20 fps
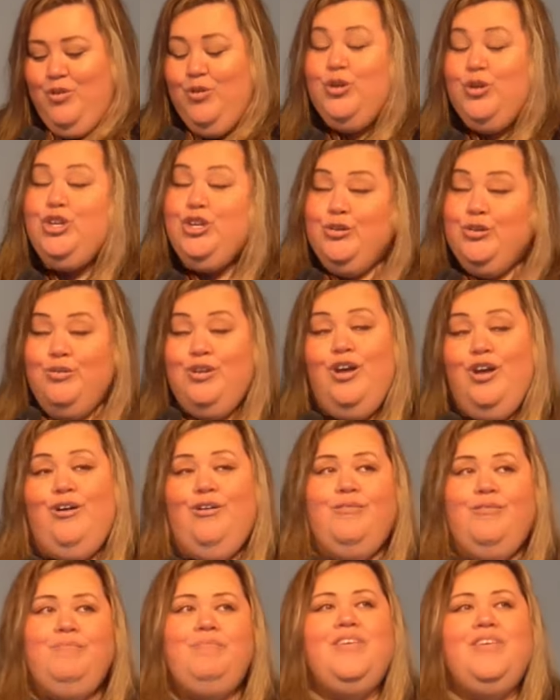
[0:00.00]
who you
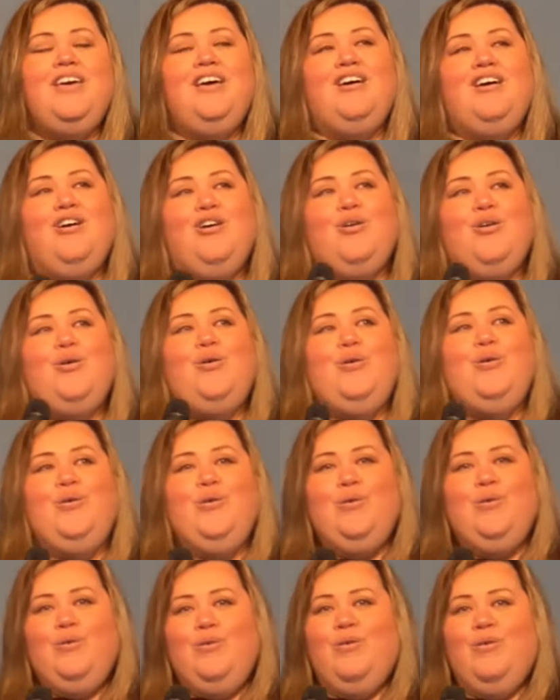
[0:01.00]
know,
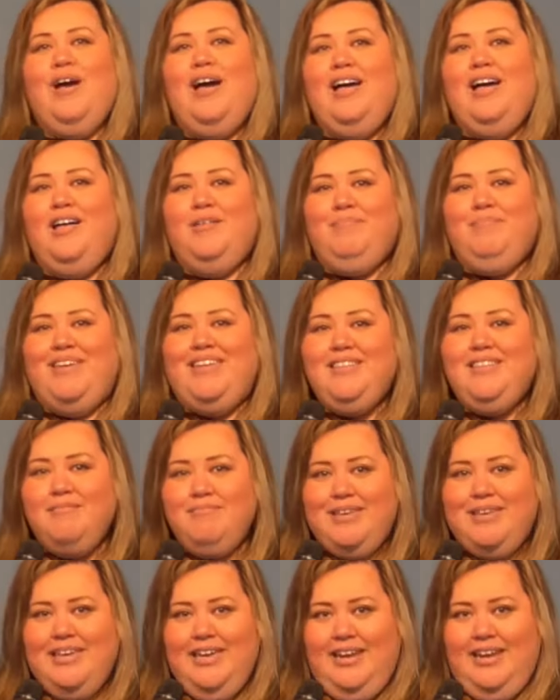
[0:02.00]
who in the
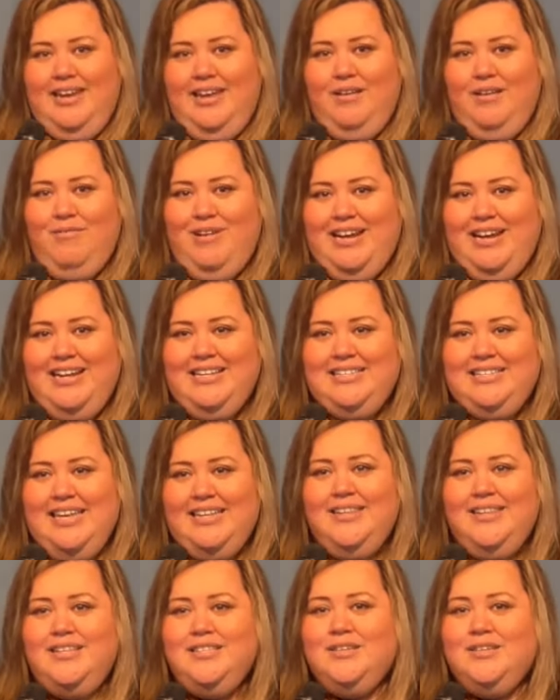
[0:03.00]
beginning, when I'd
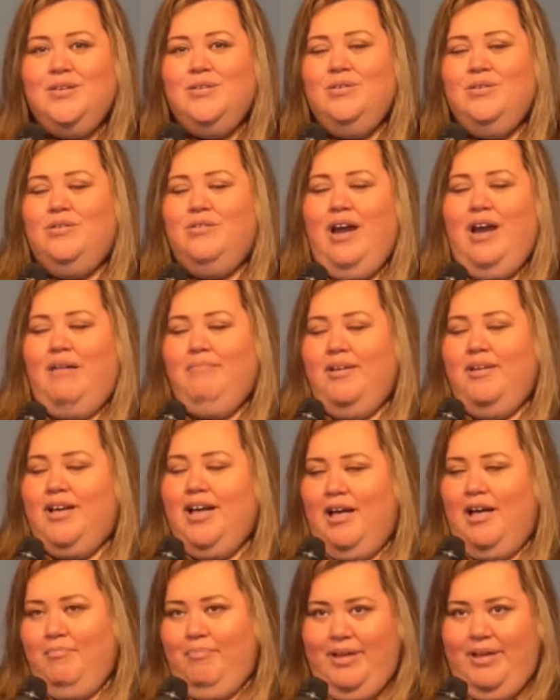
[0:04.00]
say, let's go grab a
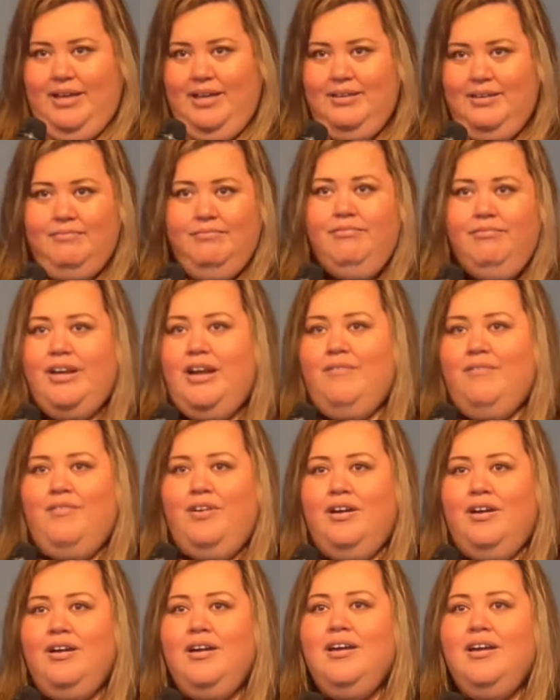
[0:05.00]
cuppa,
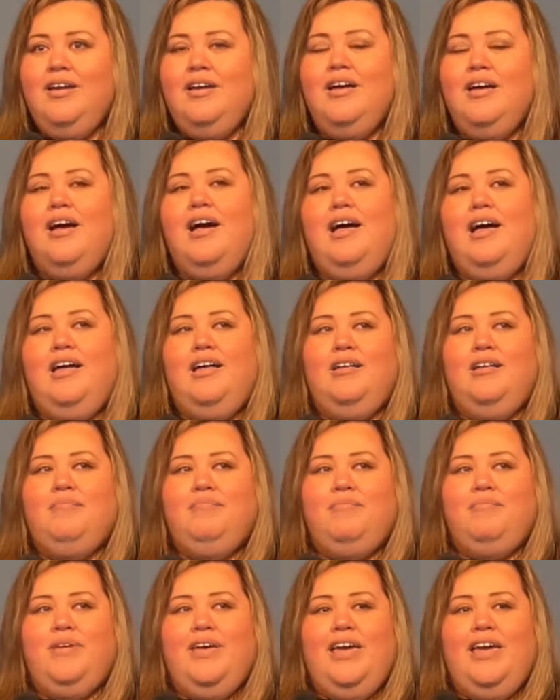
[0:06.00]
whatever,
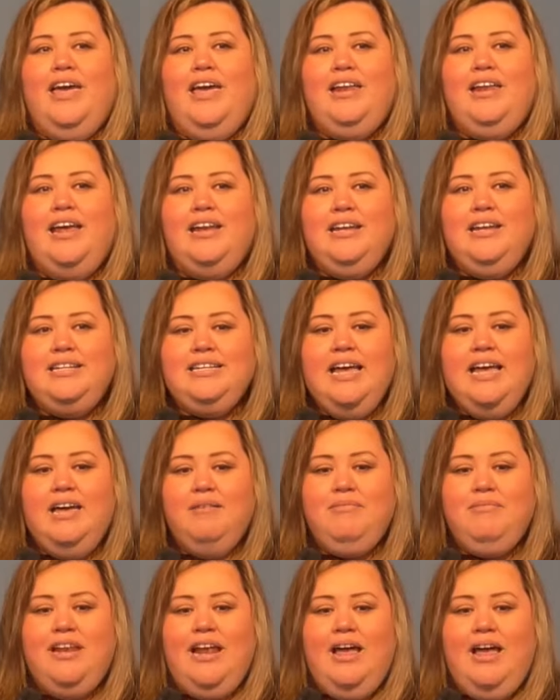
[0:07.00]
and any
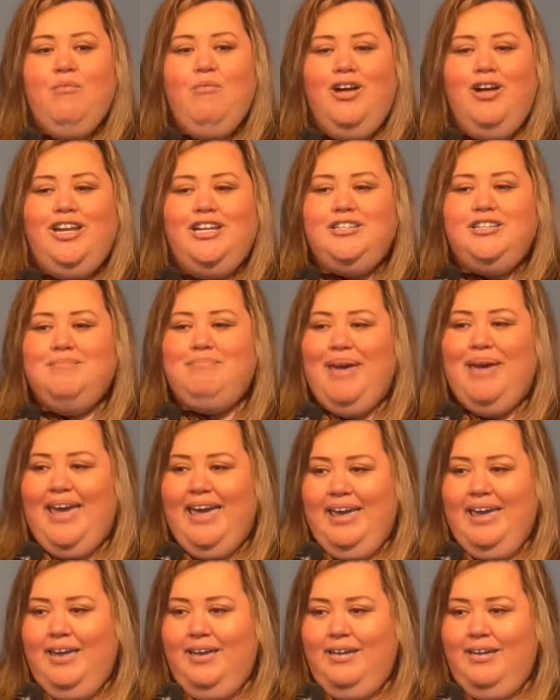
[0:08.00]
time that I wanted to
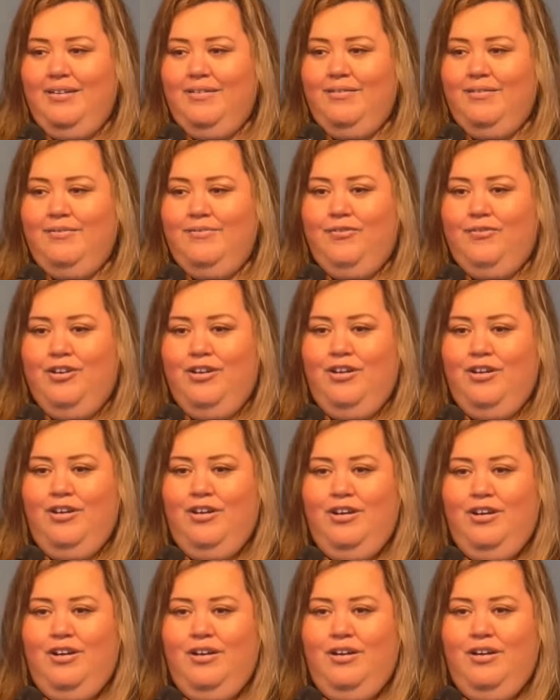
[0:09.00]
pay for
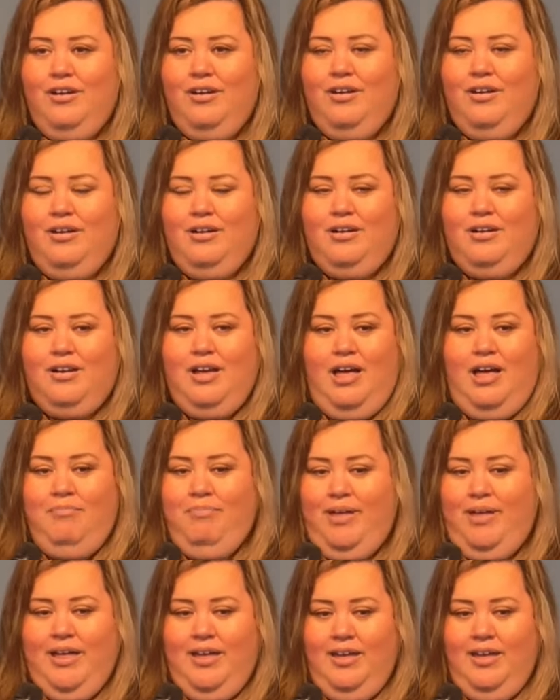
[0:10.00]
her
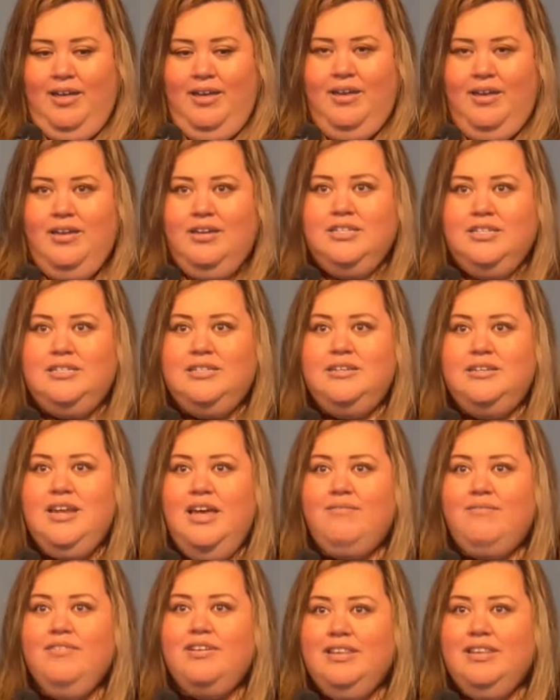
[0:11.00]
cuppa, she'd
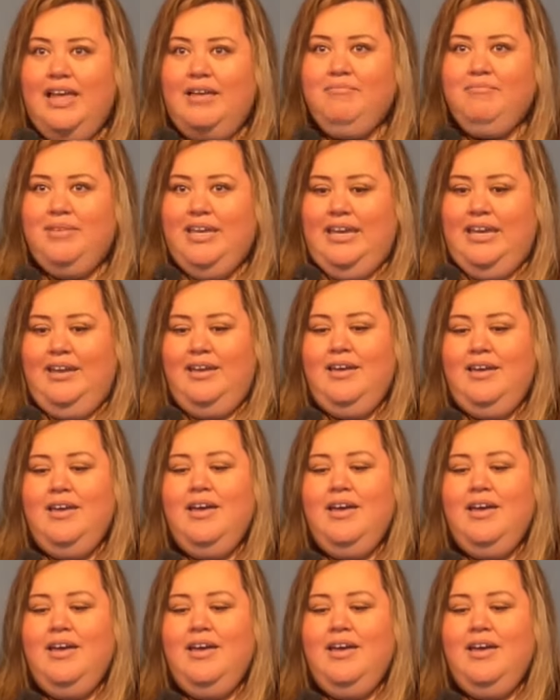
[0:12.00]
never let me.